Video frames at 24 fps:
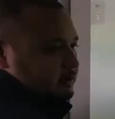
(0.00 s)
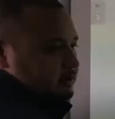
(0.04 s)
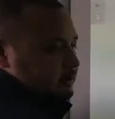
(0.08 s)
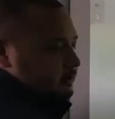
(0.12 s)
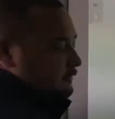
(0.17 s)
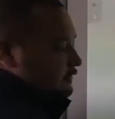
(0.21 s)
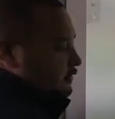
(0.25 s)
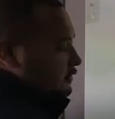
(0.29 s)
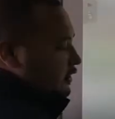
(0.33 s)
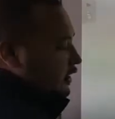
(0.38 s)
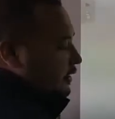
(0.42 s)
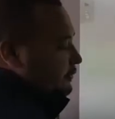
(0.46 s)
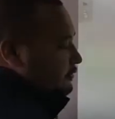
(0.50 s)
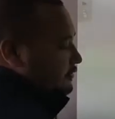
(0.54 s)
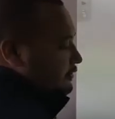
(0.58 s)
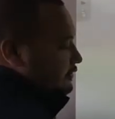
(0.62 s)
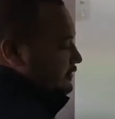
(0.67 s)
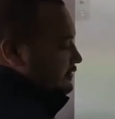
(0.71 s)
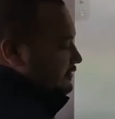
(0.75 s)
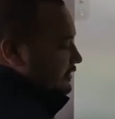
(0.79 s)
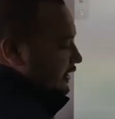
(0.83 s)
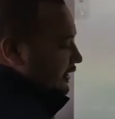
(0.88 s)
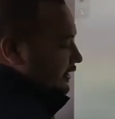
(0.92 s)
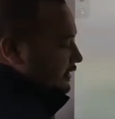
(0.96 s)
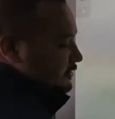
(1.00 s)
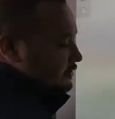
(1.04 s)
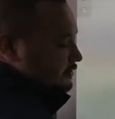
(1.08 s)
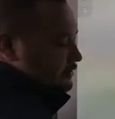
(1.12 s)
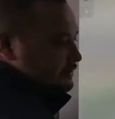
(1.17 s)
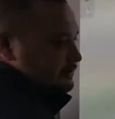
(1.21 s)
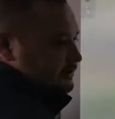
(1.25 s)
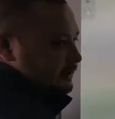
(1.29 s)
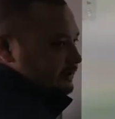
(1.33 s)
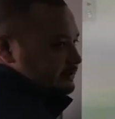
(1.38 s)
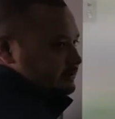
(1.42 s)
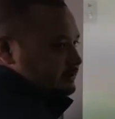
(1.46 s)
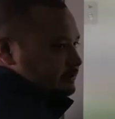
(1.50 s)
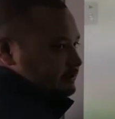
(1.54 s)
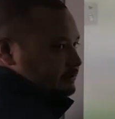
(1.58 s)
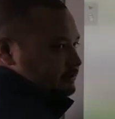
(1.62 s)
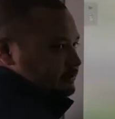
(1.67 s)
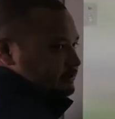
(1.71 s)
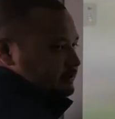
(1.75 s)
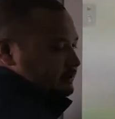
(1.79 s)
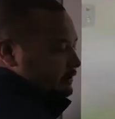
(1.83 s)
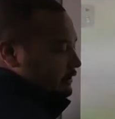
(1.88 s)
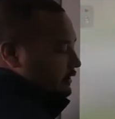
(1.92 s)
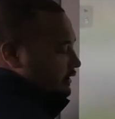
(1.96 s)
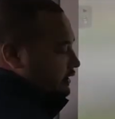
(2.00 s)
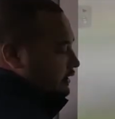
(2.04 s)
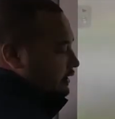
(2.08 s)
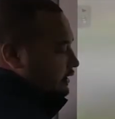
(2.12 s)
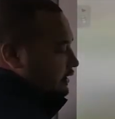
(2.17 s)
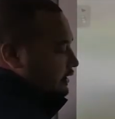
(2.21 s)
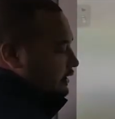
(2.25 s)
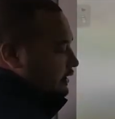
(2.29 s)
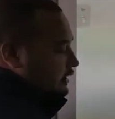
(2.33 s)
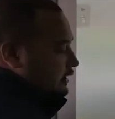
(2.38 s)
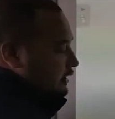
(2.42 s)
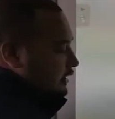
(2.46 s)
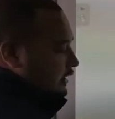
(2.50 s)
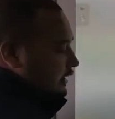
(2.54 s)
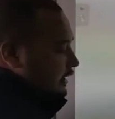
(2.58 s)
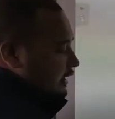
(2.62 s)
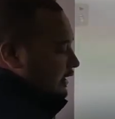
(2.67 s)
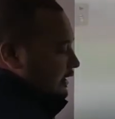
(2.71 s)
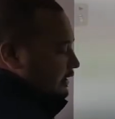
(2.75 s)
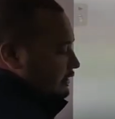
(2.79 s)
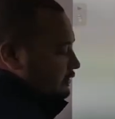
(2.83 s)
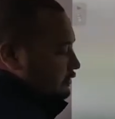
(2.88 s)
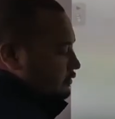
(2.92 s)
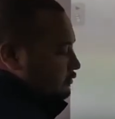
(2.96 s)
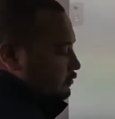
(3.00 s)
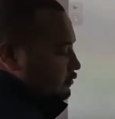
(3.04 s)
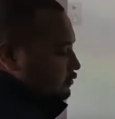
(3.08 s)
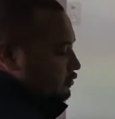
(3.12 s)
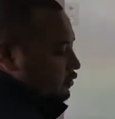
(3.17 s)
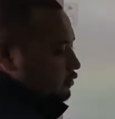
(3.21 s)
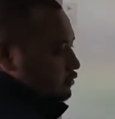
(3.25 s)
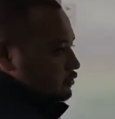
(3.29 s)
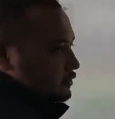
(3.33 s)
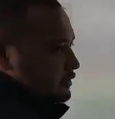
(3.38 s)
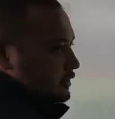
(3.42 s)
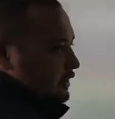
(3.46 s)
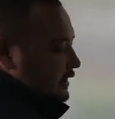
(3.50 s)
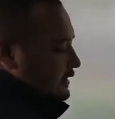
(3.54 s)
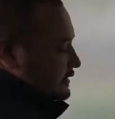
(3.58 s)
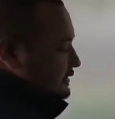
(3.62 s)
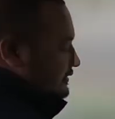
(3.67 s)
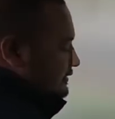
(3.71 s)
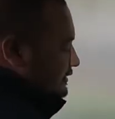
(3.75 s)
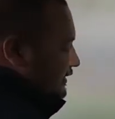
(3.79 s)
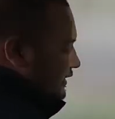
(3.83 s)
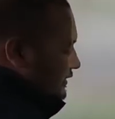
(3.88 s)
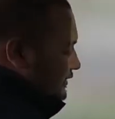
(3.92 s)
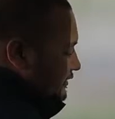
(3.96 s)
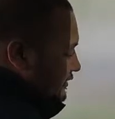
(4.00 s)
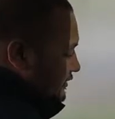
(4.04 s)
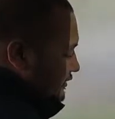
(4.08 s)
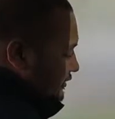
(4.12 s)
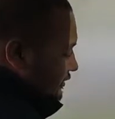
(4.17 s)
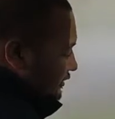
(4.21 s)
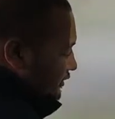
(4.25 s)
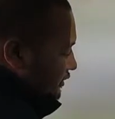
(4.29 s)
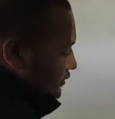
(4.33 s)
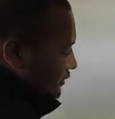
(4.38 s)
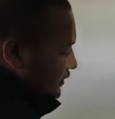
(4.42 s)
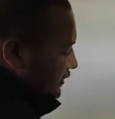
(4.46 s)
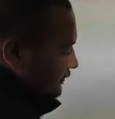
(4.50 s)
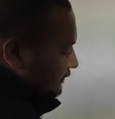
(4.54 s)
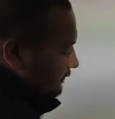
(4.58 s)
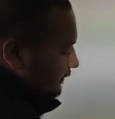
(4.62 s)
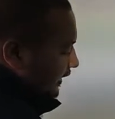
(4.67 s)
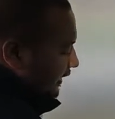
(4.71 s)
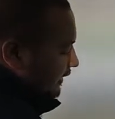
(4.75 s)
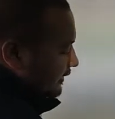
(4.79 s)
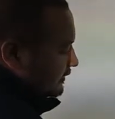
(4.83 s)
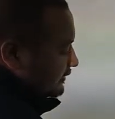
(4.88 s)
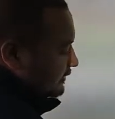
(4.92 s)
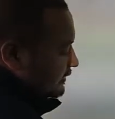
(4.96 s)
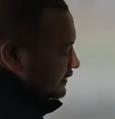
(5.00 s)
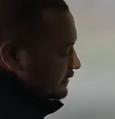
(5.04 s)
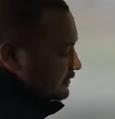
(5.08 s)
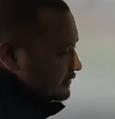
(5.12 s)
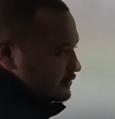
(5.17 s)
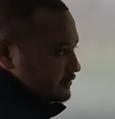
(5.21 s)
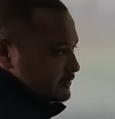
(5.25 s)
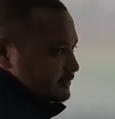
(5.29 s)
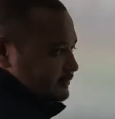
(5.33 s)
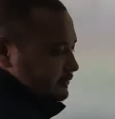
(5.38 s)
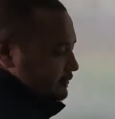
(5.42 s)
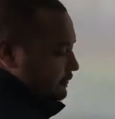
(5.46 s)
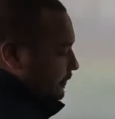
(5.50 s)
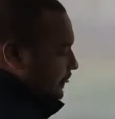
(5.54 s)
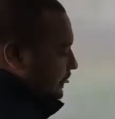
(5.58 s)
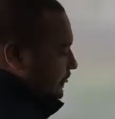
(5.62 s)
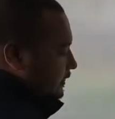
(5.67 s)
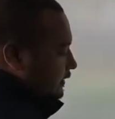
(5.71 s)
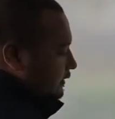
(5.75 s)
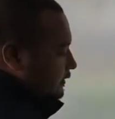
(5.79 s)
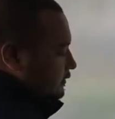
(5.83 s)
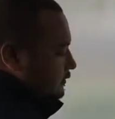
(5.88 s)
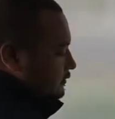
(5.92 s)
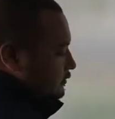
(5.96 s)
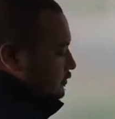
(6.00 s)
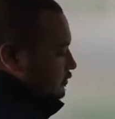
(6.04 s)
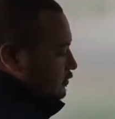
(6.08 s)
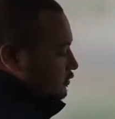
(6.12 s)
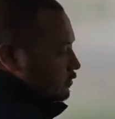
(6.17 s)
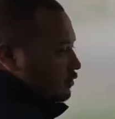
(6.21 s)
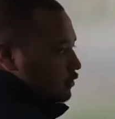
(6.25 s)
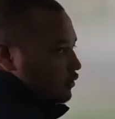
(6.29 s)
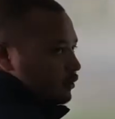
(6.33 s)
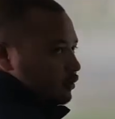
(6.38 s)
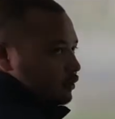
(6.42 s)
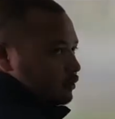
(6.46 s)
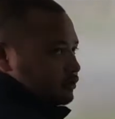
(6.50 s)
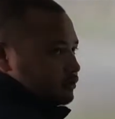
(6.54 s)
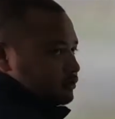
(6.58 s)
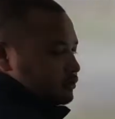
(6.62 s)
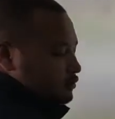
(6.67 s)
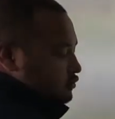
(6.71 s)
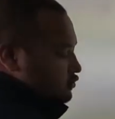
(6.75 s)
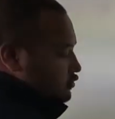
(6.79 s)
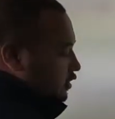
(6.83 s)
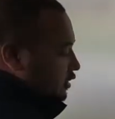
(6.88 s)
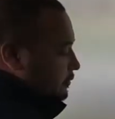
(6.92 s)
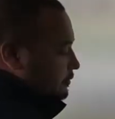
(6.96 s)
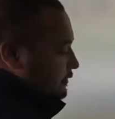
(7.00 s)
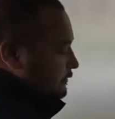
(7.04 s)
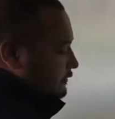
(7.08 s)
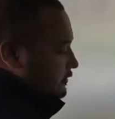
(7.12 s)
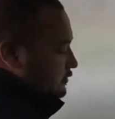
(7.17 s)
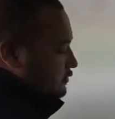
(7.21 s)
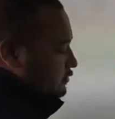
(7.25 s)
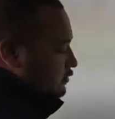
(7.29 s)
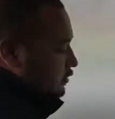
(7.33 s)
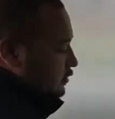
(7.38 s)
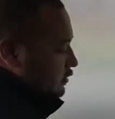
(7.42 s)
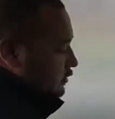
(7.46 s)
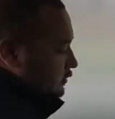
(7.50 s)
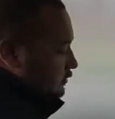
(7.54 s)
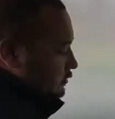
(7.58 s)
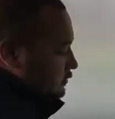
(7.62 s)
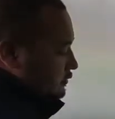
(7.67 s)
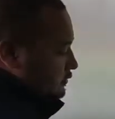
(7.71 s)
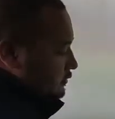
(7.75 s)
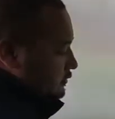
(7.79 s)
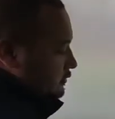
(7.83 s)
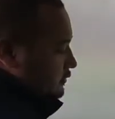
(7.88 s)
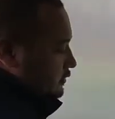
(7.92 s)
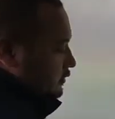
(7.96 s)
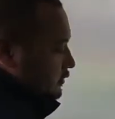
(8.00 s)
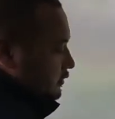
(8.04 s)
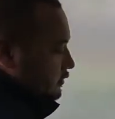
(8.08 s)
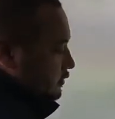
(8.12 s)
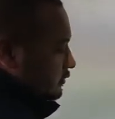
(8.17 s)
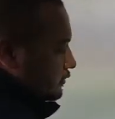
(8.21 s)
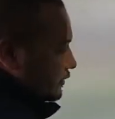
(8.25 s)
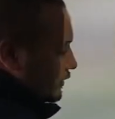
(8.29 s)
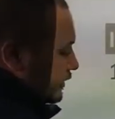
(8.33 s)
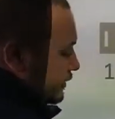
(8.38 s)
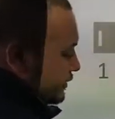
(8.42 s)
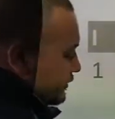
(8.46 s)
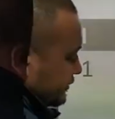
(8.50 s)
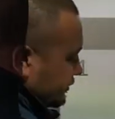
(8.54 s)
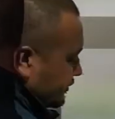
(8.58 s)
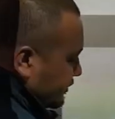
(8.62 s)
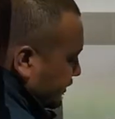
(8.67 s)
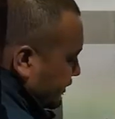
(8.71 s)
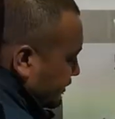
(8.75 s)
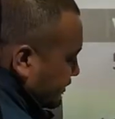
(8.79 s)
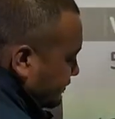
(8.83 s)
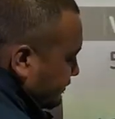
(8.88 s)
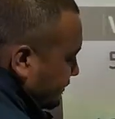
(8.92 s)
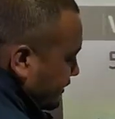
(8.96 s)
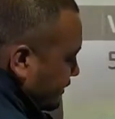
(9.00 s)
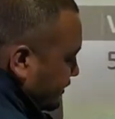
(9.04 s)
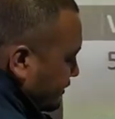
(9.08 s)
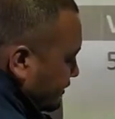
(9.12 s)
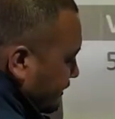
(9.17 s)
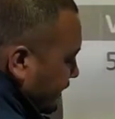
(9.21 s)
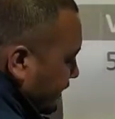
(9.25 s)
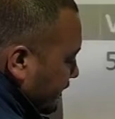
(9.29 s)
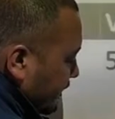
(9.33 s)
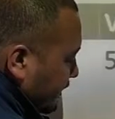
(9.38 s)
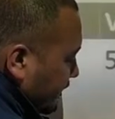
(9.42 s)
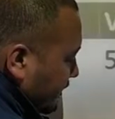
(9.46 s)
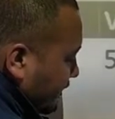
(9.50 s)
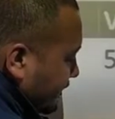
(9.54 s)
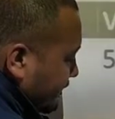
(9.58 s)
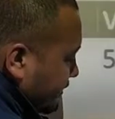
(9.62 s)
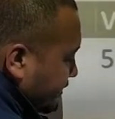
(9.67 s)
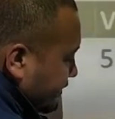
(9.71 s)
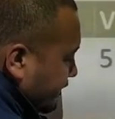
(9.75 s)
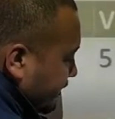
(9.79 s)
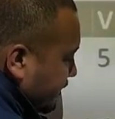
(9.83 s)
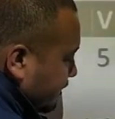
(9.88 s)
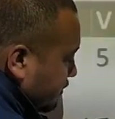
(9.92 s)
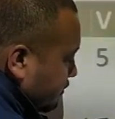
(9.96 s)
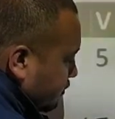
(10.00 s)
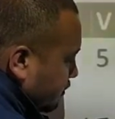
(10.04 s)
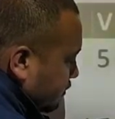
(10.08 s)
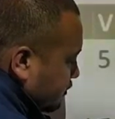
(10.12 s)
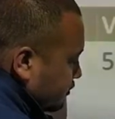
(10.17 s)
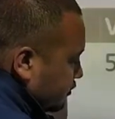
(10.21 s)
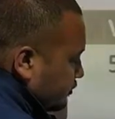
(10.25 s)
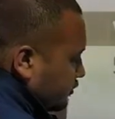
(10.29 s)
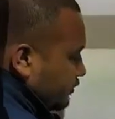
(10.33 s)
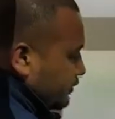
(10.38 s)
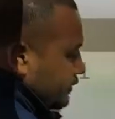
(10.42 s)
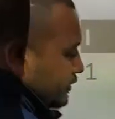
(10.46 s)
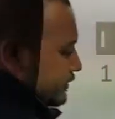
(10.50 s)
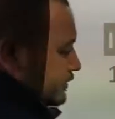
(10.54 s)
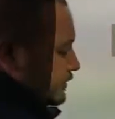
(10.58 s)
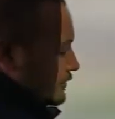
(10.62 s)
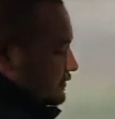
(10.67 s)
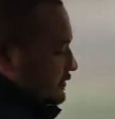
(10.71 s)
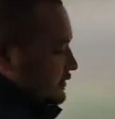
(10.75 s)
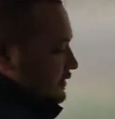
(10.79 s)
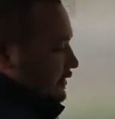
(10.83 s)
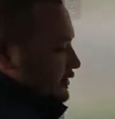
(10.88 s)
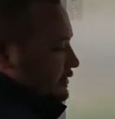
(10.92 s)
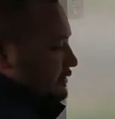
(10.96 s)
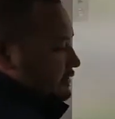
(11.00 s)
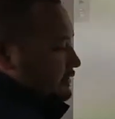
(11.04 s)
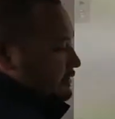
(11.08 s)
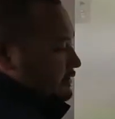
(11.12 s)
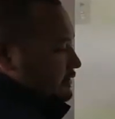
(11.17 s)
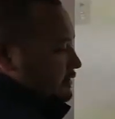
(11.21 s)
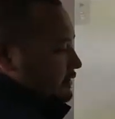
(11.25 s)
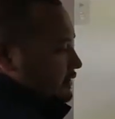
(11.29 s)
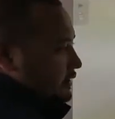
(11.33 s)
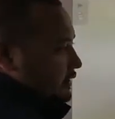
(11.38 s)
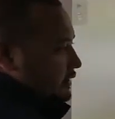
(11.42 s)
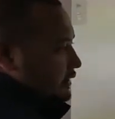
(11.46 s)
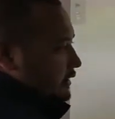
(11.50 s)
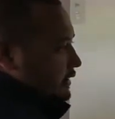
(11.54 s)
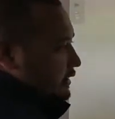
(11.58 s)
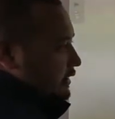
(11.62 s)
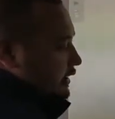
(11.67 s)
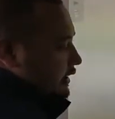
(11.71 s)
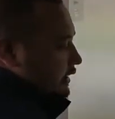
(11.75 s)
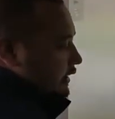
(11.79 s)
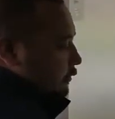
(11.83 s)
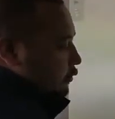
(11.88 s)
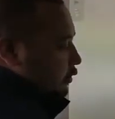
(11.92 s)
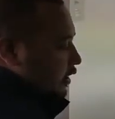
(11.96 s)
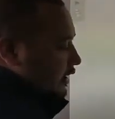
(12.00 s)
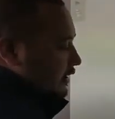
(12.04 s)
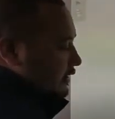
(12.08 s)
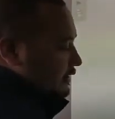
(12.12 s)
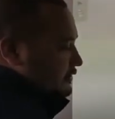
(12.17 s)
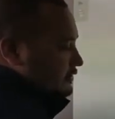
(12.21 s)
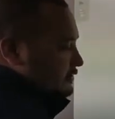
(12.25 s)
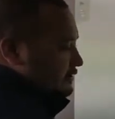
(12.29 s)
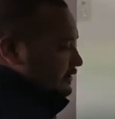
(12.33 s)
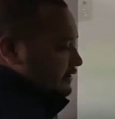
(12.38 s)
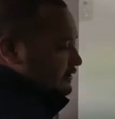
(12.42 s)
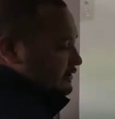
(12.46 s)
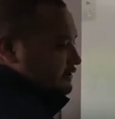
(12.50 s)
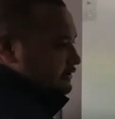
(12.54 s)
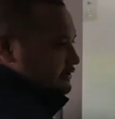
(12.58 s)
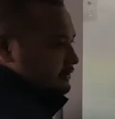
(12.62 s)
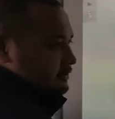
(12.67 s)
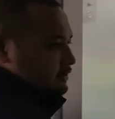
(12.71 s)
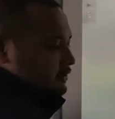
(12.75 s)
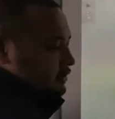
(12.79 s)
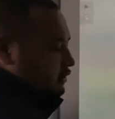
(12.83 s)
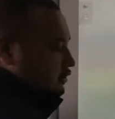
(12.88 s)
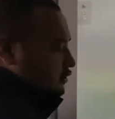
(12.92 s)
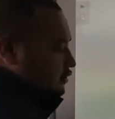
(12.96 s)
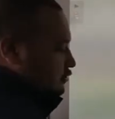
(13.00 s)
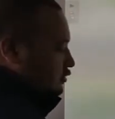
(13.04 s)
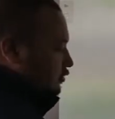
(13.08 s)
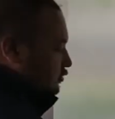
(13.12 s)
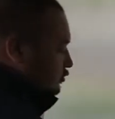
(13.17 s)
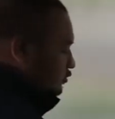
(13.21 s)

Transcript: If you come to the secondary section and you go to class 6, you will find this on top of the door. Okay, so this means that it is equal to 6. And why is this? The